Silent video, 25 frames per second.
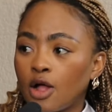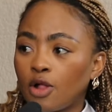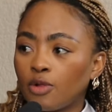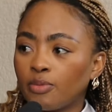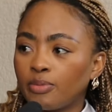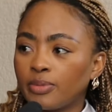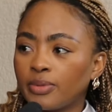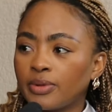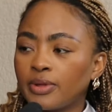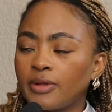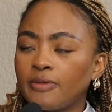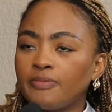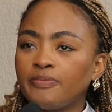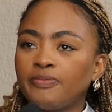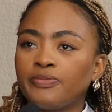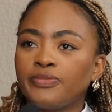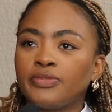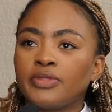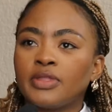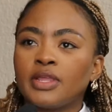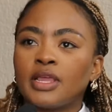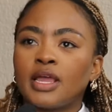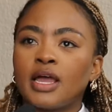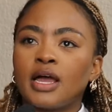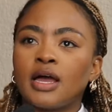our help. Yes.
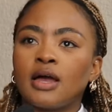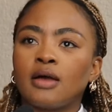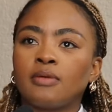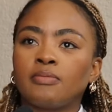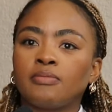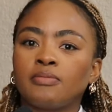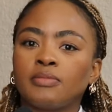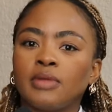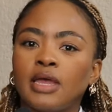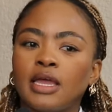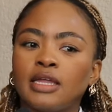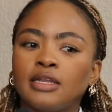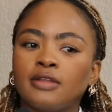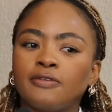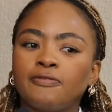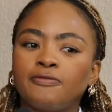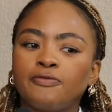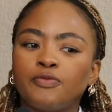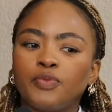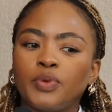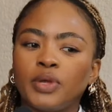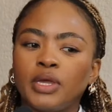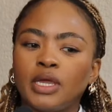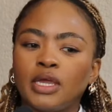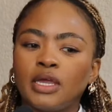Um, and if
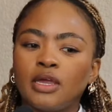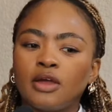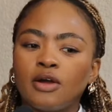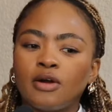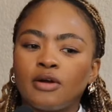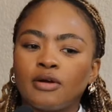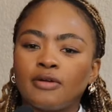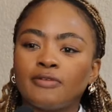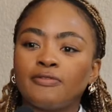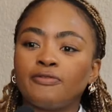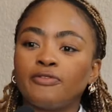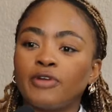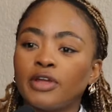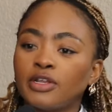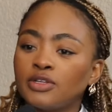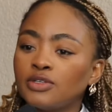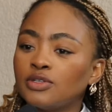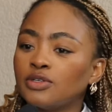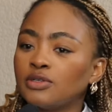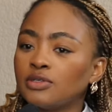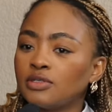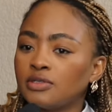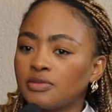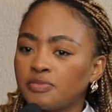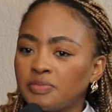we are afraid
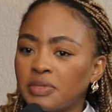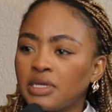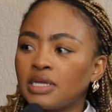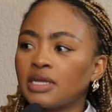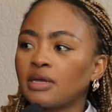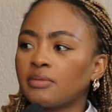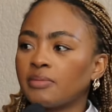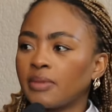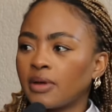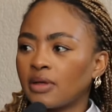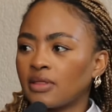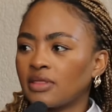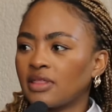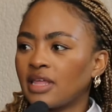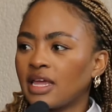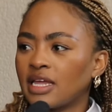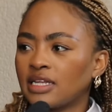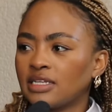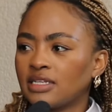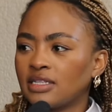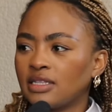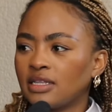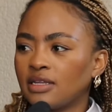to speak about that,